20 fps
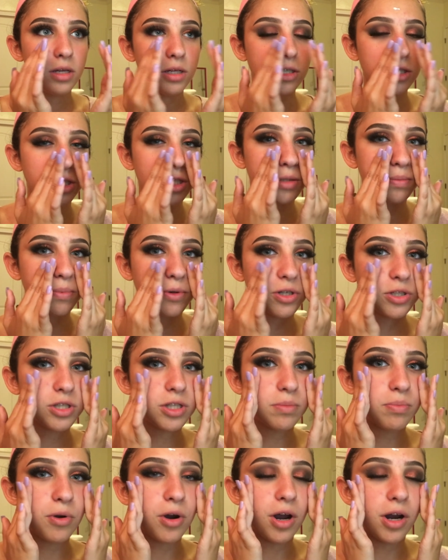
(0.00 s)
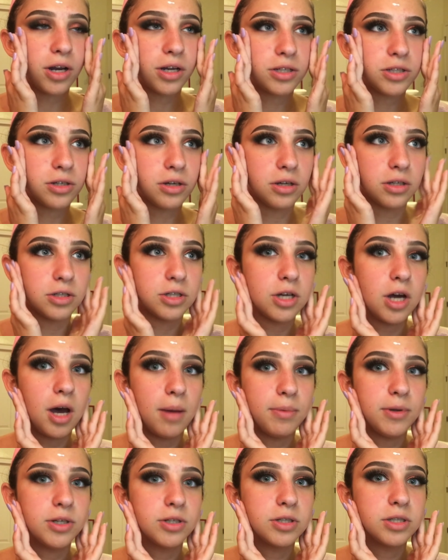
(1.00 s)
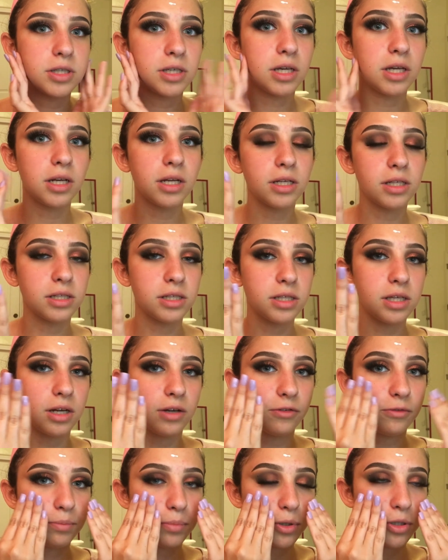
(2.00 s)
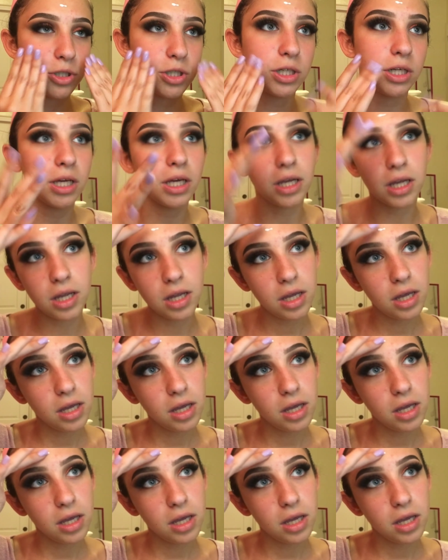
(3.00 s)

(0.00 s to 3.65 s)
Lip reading: disperse the product on top of your skin instead of pushing it